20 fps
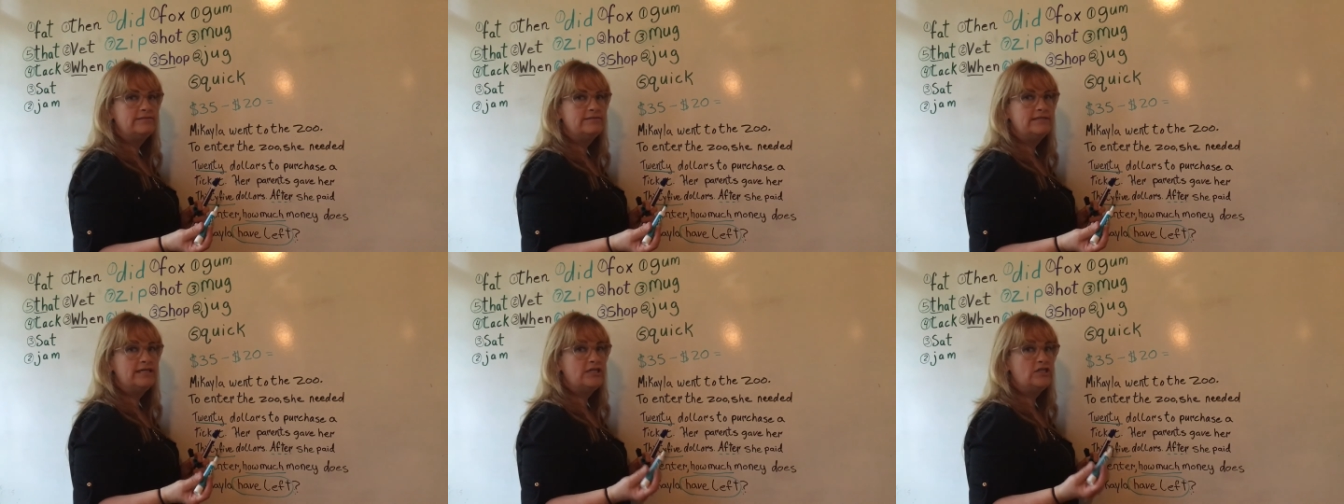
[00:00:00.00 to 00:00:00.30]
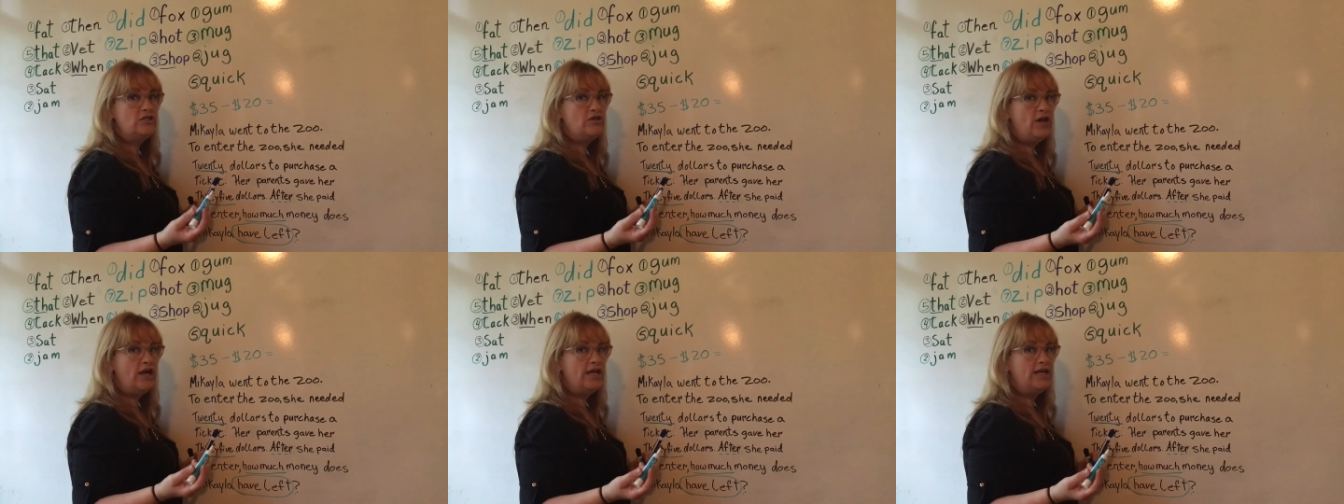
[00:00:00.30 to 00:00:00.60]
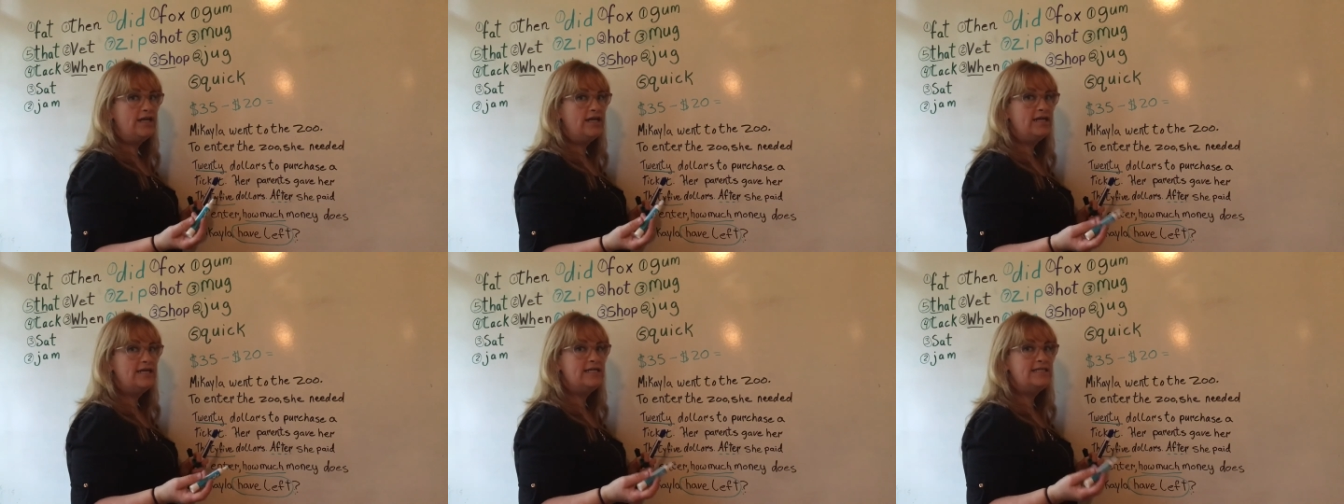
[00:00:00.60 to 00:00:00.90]
That's right,
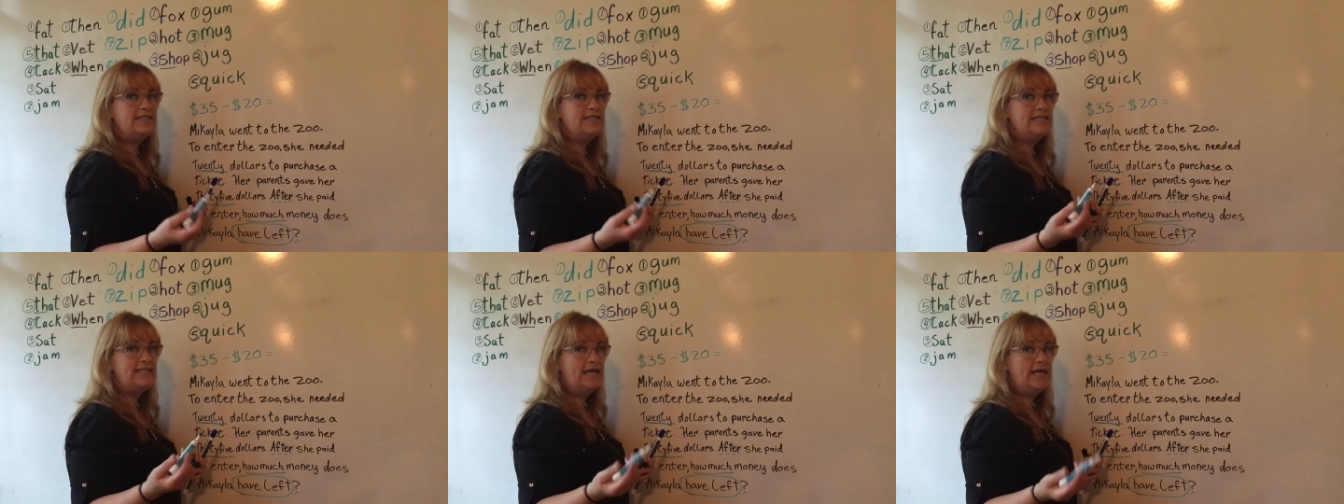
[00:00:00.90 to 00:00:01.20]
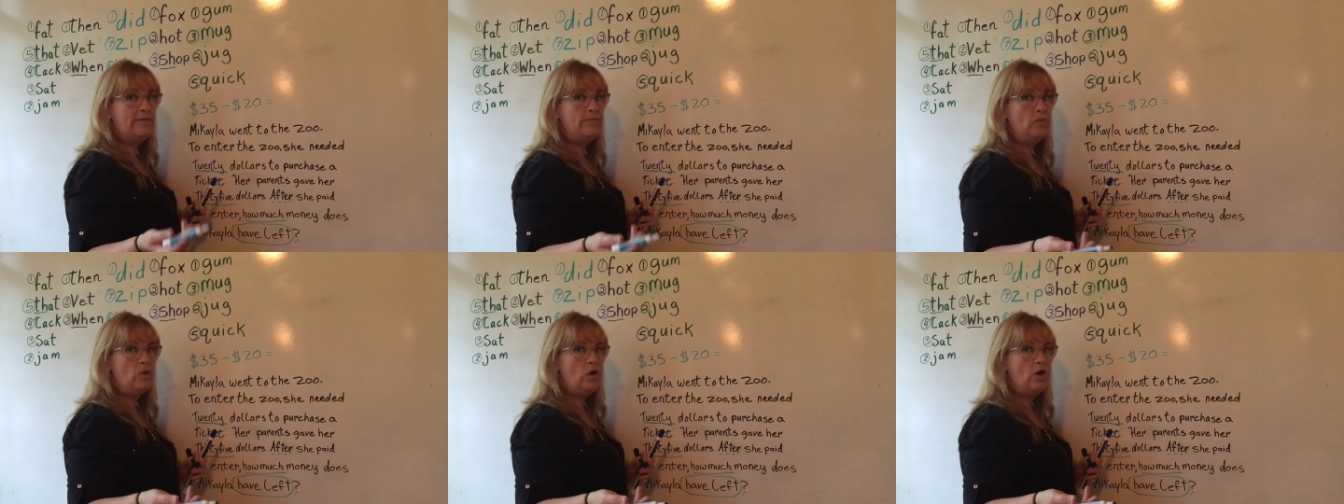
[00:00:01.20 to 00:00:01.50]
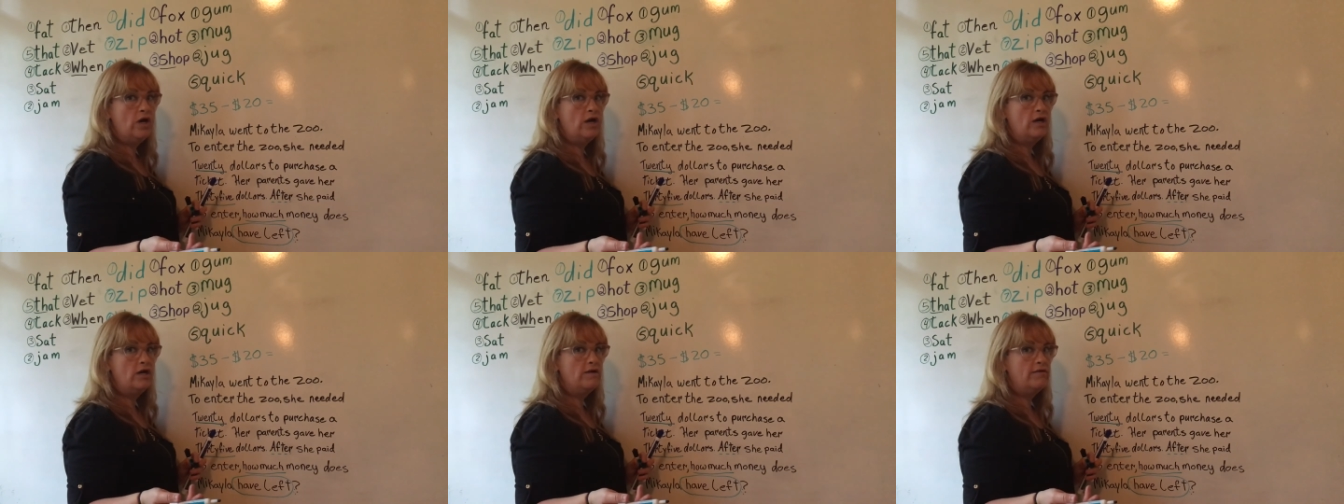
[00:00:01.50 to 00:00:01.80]
it's 10
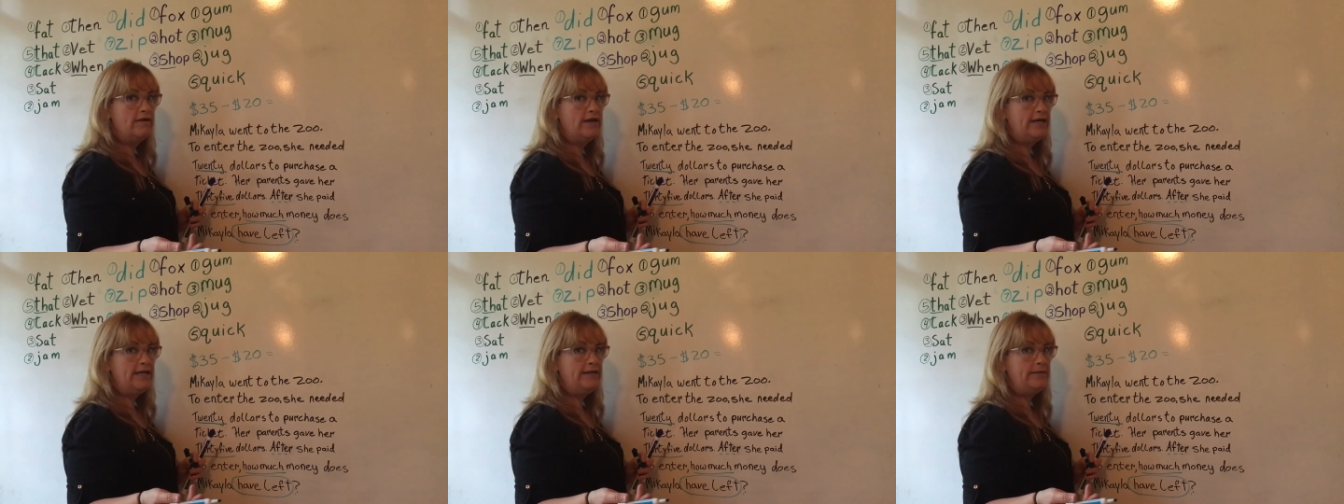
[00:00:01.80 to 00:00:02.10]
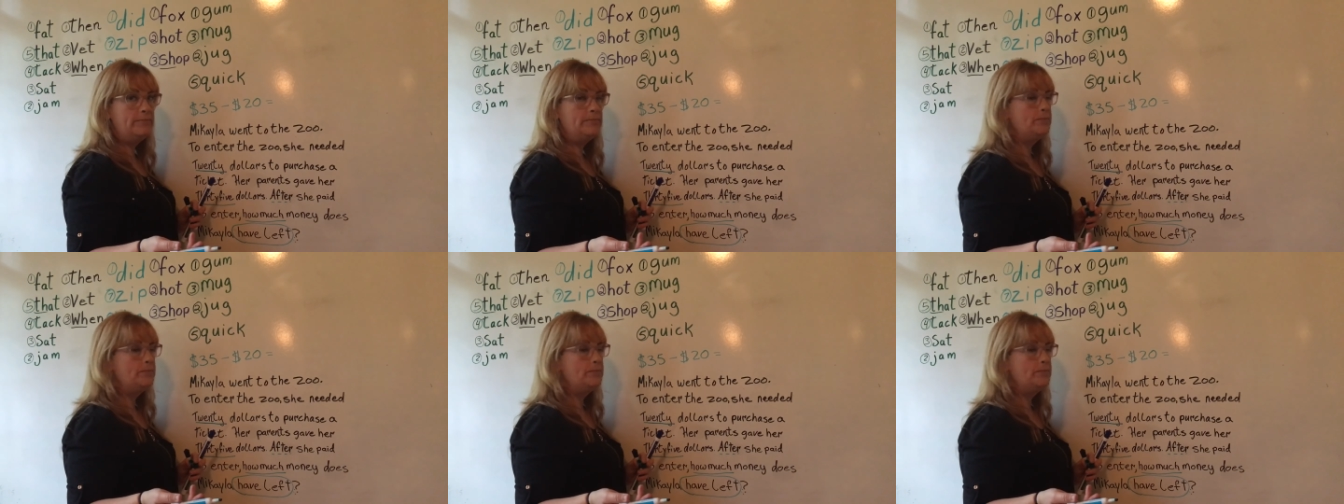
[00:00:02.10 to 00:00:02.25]
more, right?